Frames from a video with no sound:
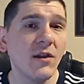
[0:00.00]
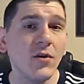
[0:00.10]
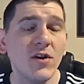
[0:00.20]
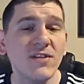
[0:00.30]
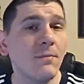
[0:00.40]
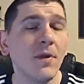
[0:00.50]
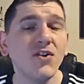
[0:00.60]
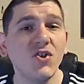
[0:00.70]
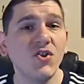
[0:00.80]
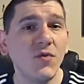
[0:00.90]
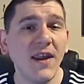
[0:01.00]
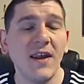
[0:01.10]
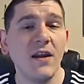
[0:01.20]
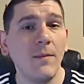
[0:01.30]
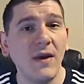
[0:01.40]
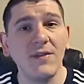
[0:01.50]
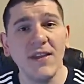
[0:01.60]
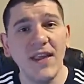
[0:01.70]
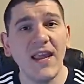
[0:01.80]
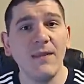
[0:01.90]
as much as you can about the
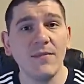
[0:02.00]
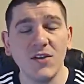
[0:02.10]
game that you're